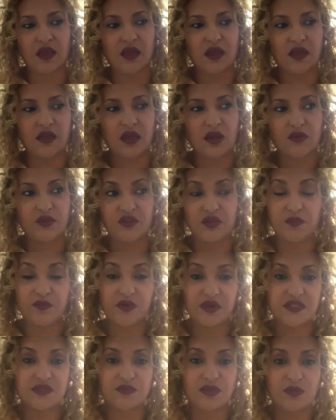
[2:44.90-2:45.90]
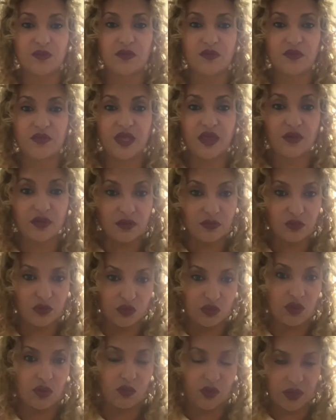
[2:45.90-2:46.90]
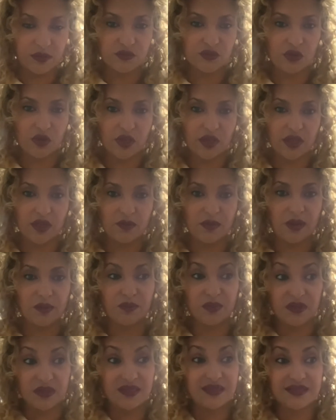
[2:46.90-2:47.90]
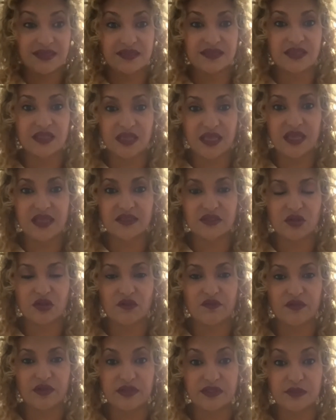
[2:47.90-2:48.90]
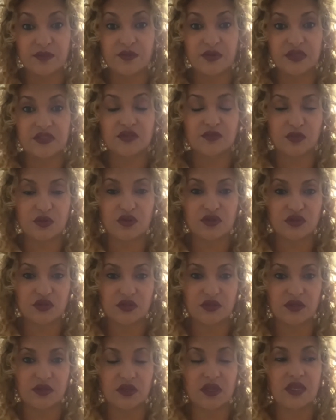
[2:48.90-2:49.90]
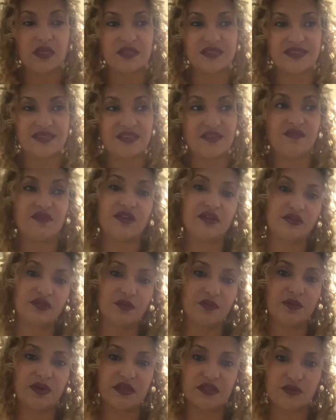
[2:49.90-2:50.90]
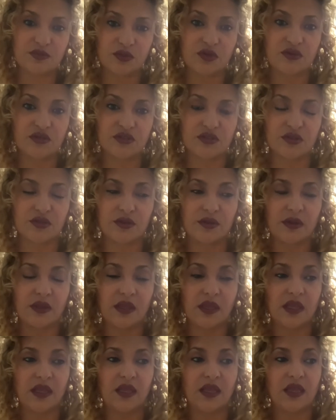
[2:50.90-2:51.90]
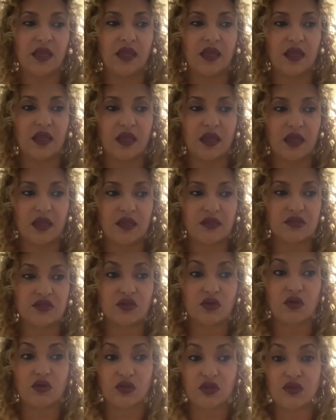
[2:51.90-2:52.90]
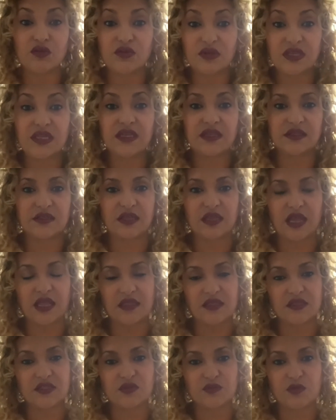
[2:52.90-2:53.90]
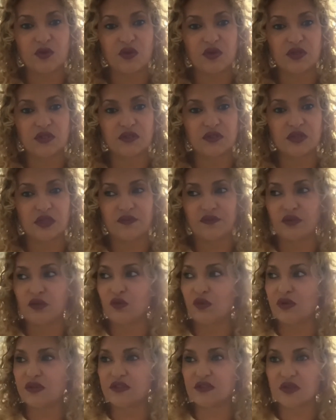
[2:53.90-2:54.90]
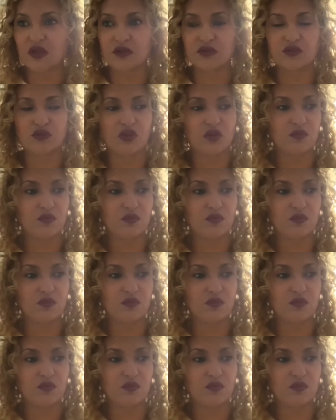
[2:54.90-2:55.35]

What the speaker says: Now, the depressed people, they would know what I'm talking about, but this is the case of a depressed person, severe depressed person. So you need at this point, if you will start to